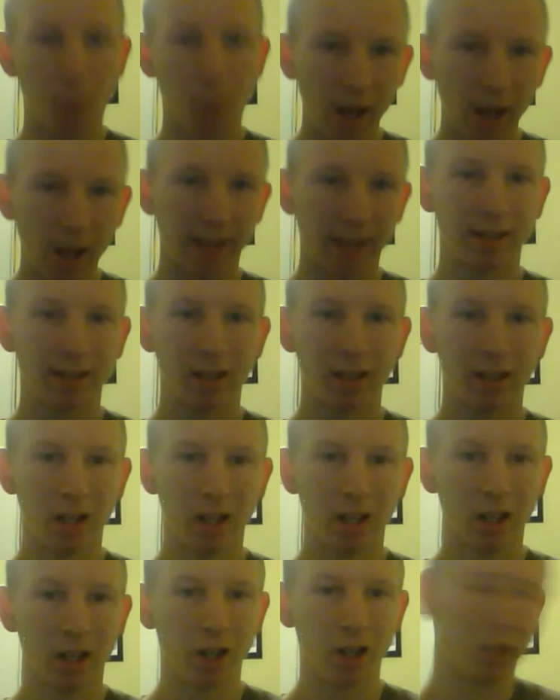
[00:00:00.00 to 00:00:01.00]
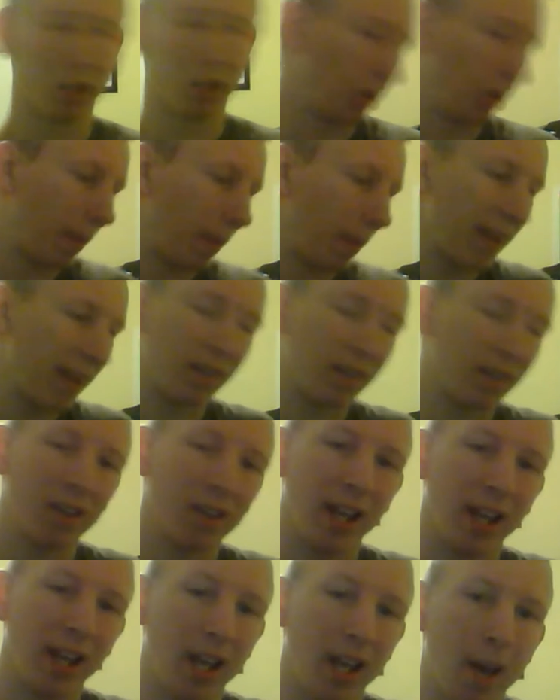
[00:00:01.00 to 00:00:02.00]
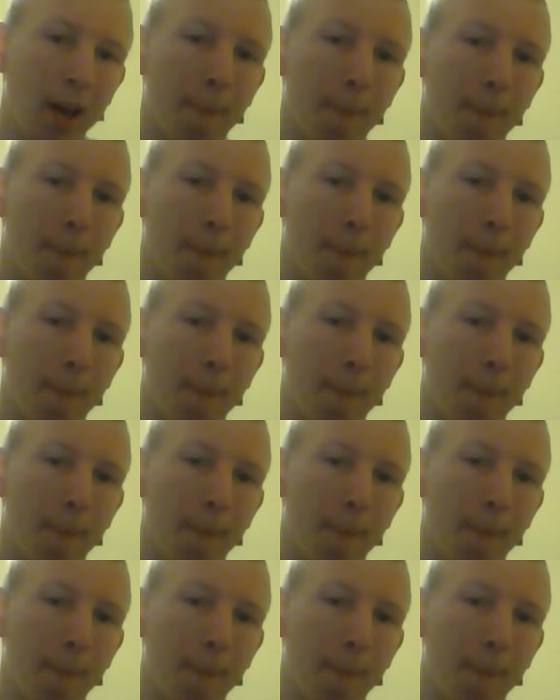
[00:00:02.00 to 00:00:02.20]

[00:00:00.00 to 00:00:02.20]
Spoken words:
But you're basically